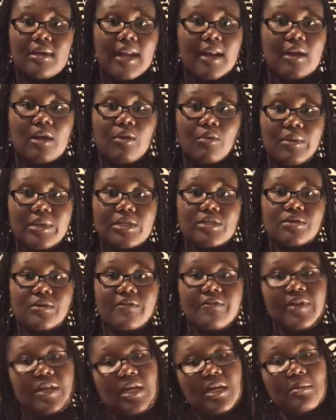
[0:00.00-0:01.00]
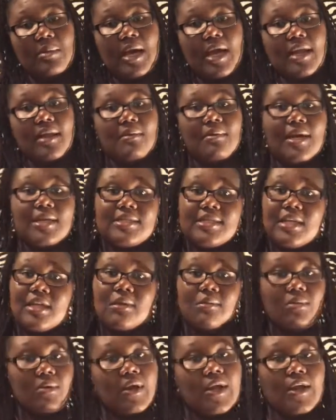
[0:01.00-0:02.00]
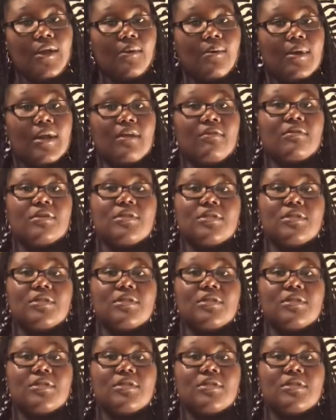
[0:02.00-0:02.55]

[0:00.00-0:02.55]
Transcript: don't mean to offend anybody by saying pray or whatever,